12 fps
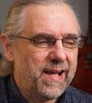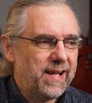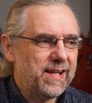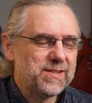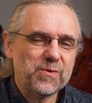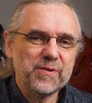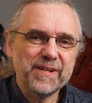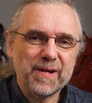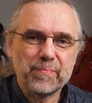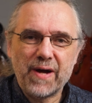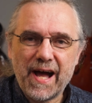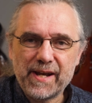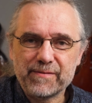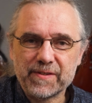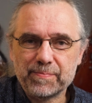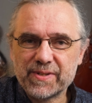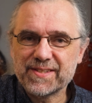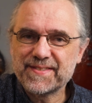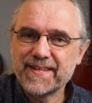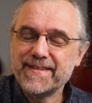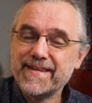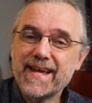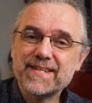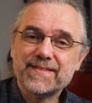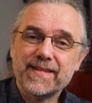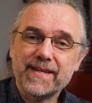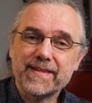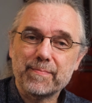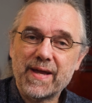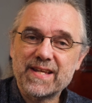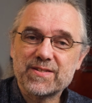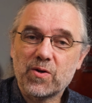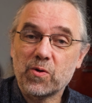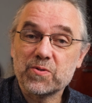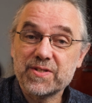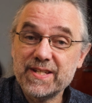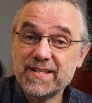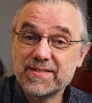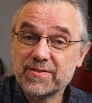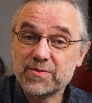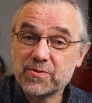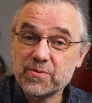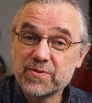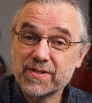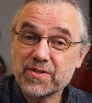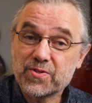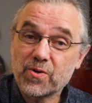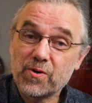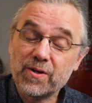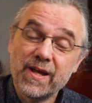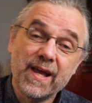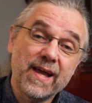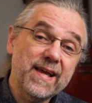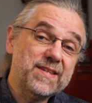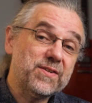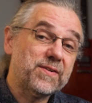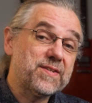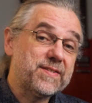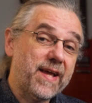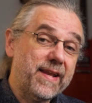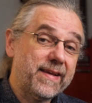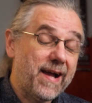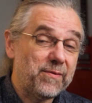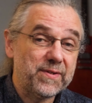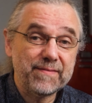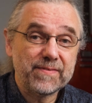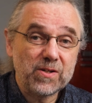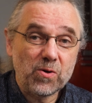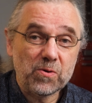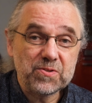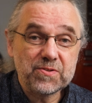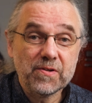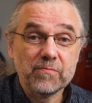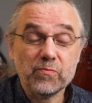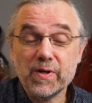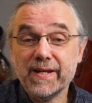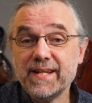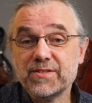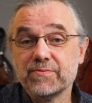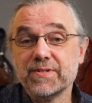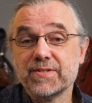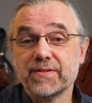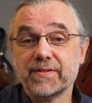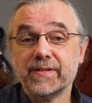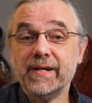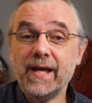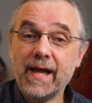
is only a part of it, because the next thing that makes chords easy to use in a song is understanding how the different chords relate to each other.